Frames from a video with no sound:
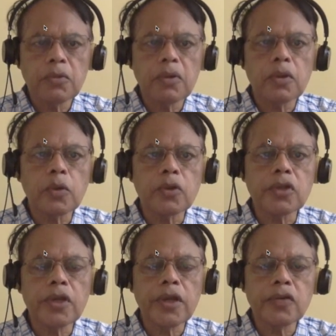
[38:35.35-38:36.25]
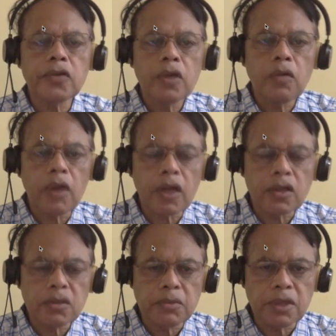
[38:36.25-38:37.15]
The question is, what are the
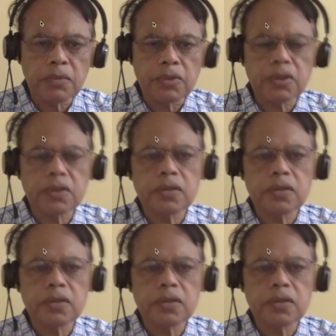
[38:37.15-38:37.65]
symptoms?